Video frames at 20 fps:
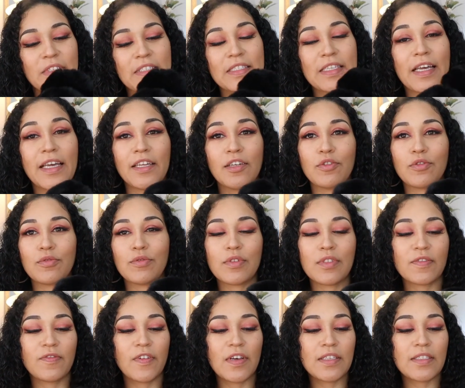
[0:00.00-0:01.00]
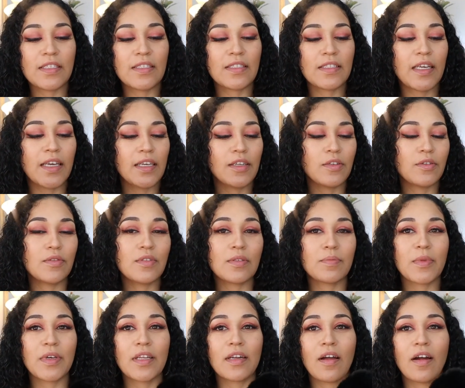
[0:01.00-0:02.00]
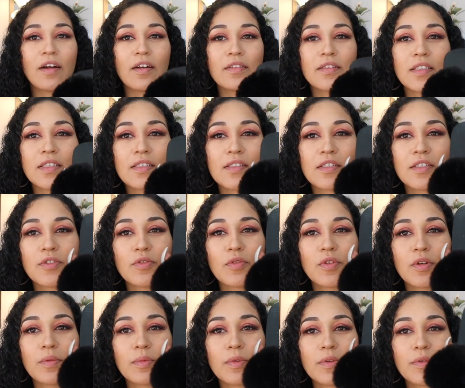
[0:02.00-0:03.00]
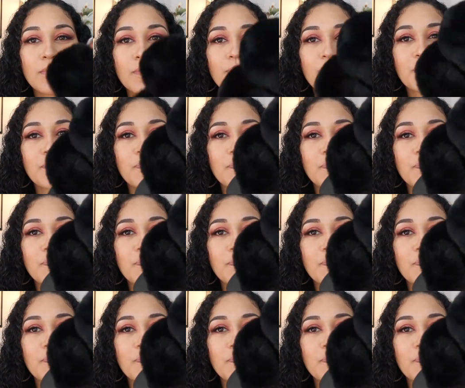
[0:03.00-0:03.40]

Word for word: sandals, fuzzy sandals, but aren't these adorable?